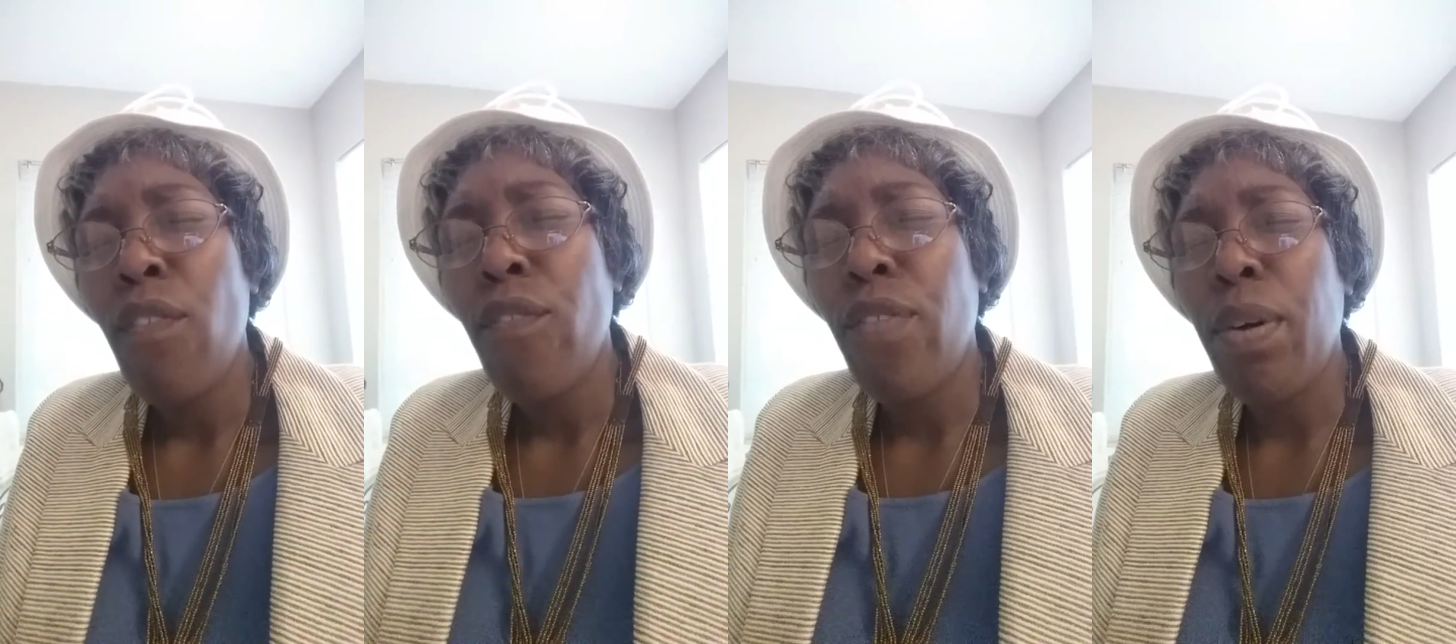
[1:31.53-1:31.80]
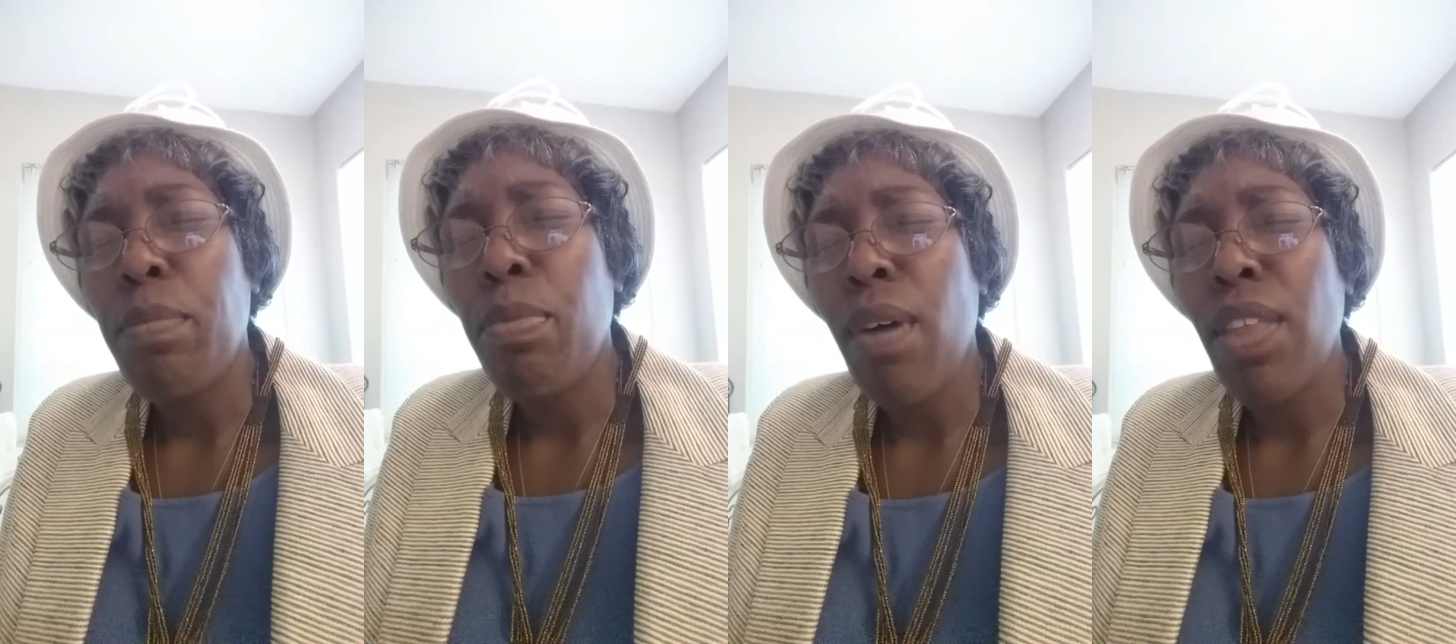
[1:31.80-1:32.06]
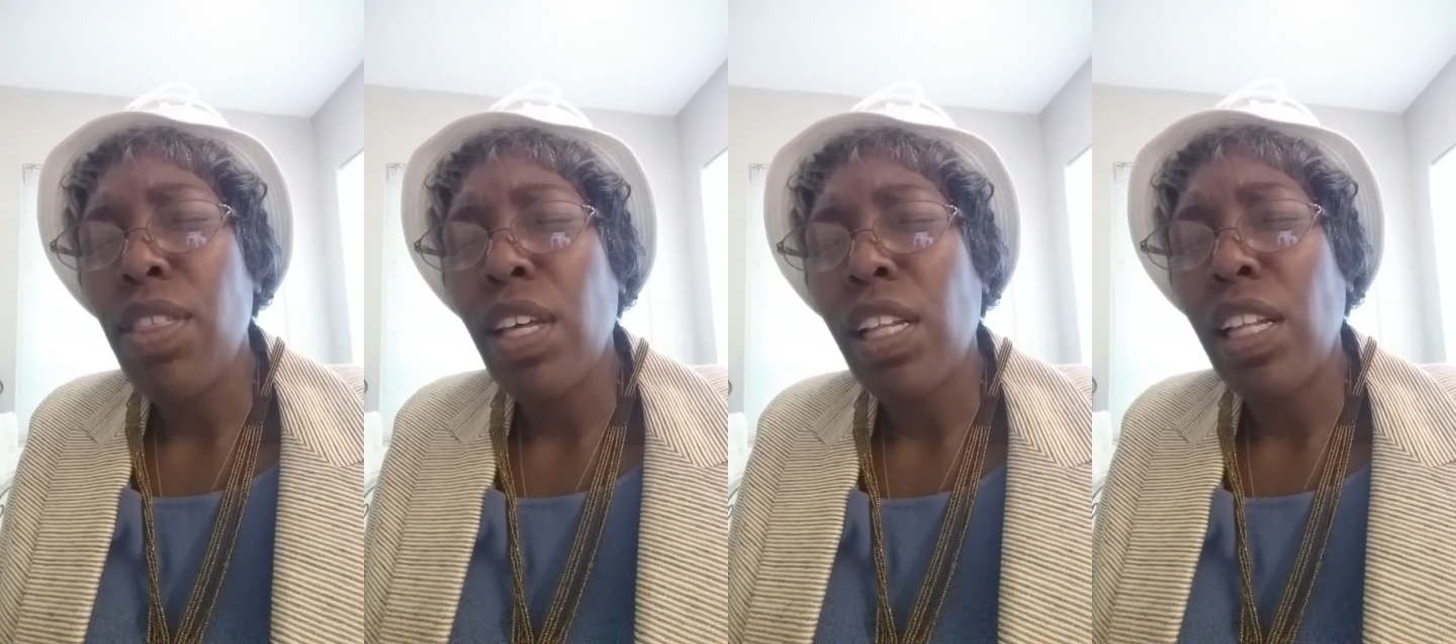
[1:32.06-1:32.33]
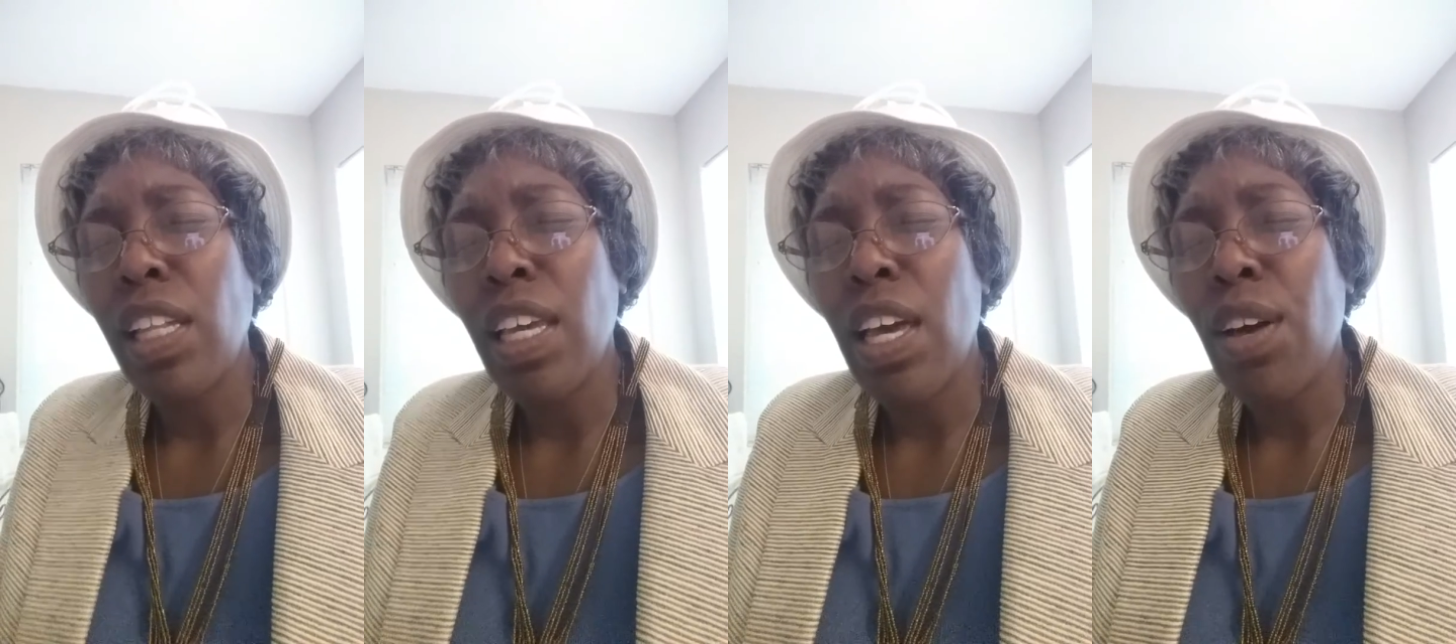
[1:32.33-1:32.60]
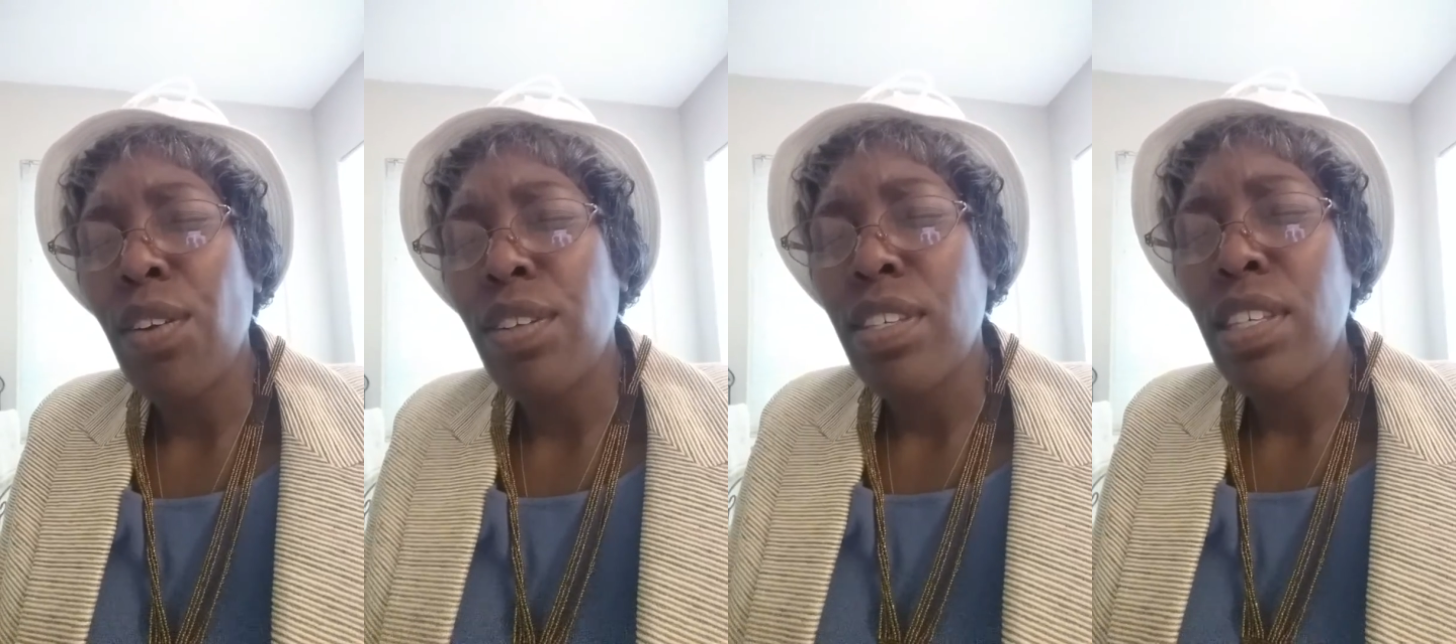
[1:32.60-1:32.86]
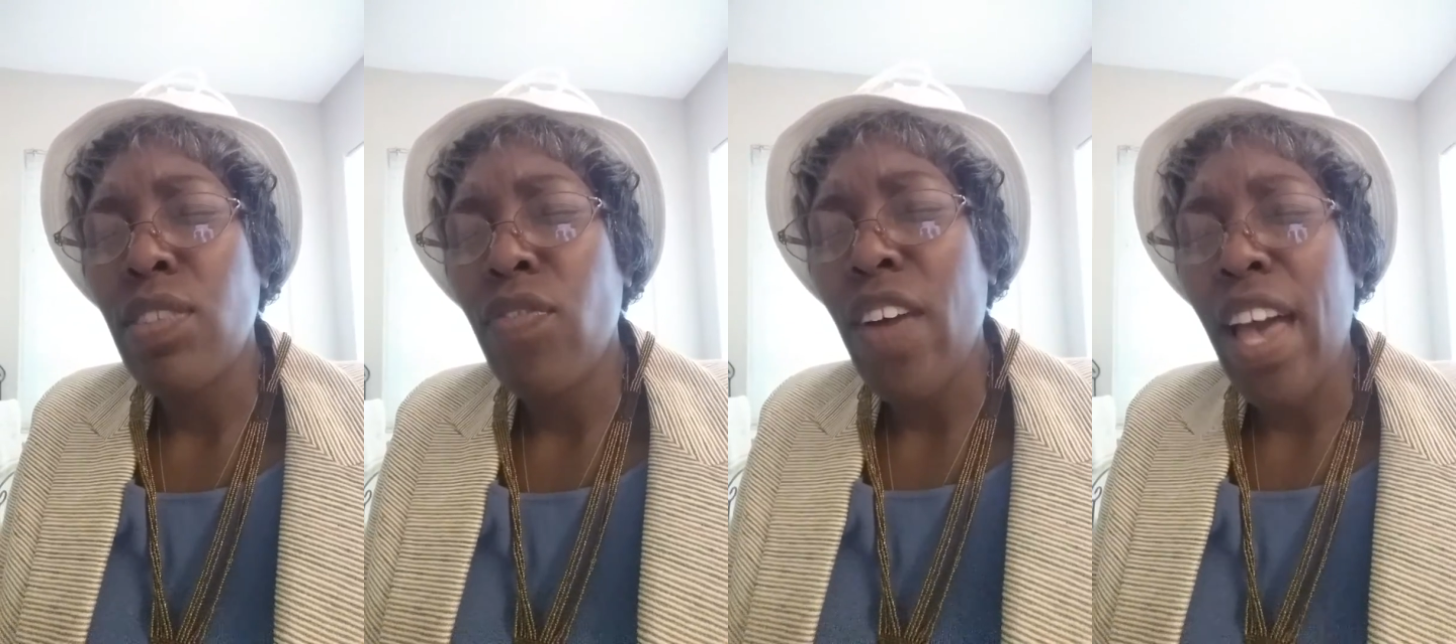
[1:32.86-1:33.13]
for Brother Cleo. This
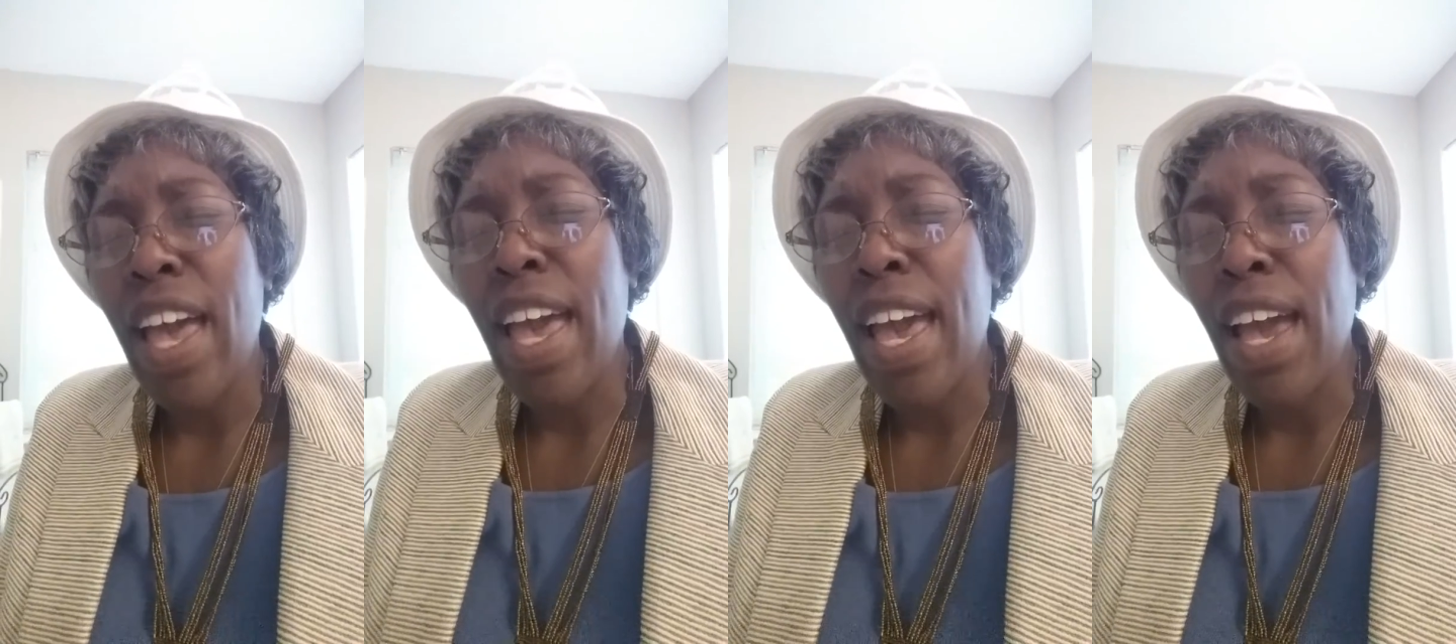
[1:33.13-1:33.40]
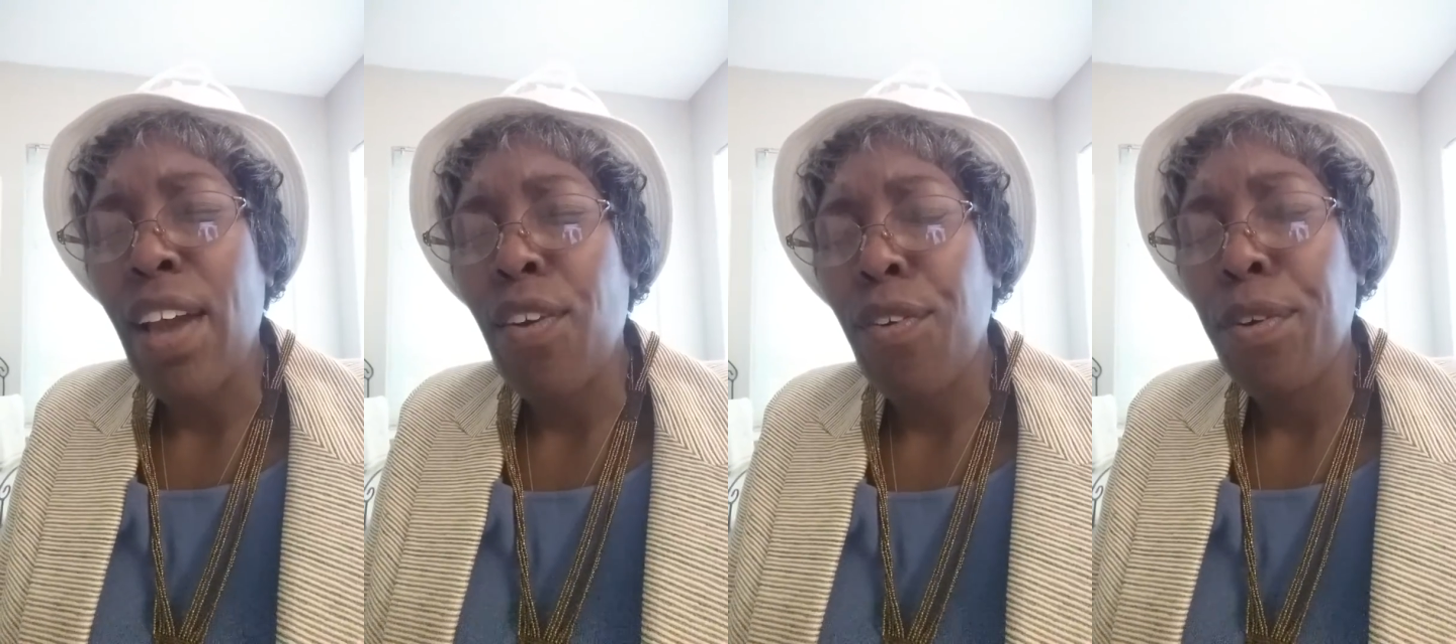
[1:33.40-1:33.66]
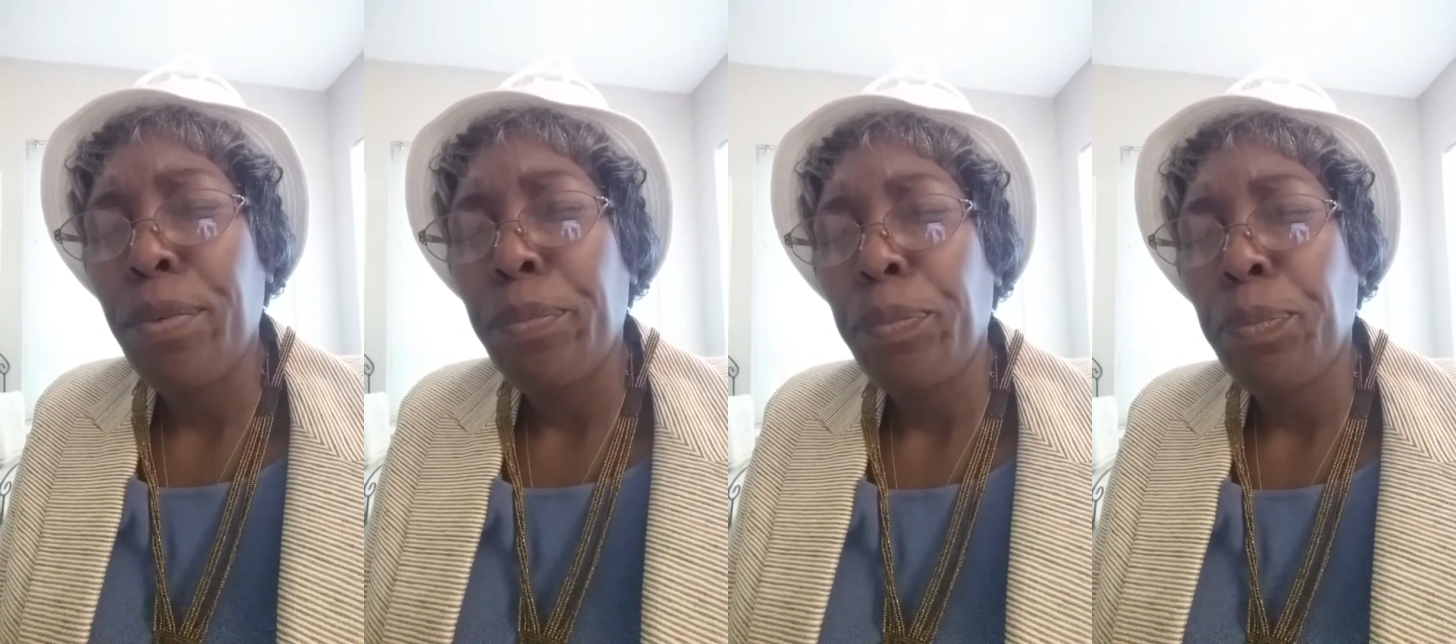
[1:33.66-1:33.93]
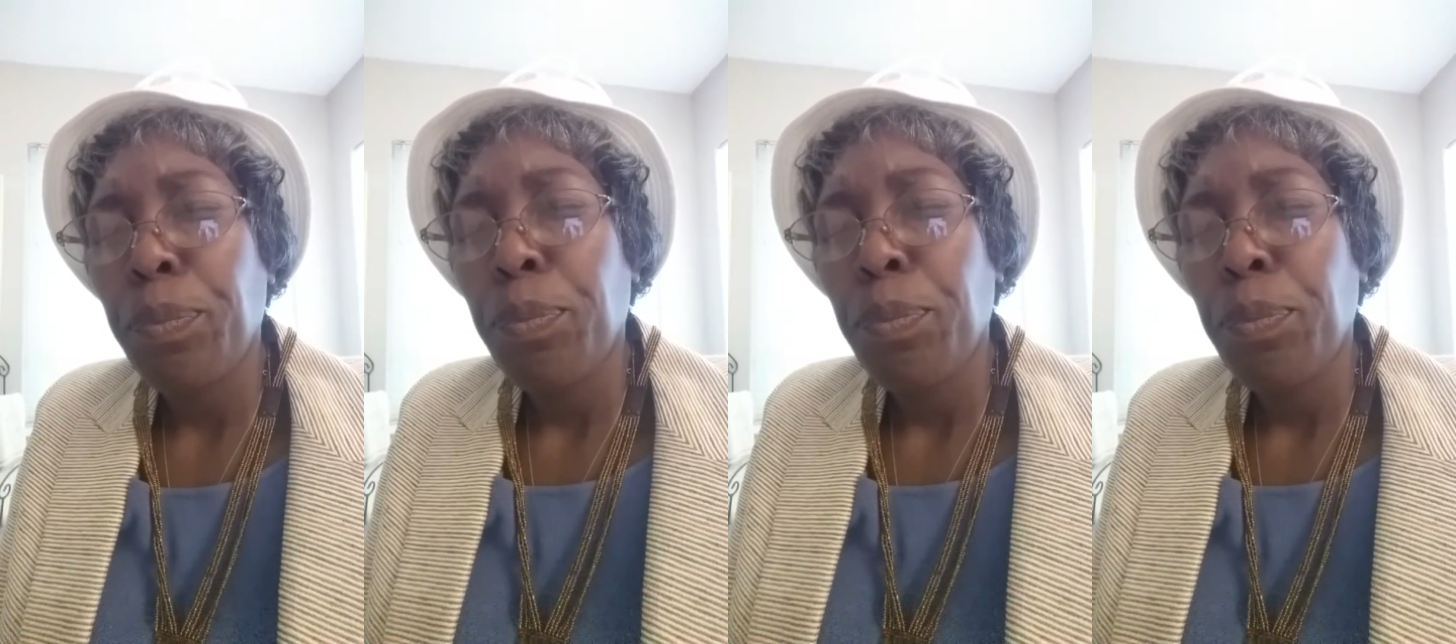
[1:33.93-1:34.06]
is Viagra.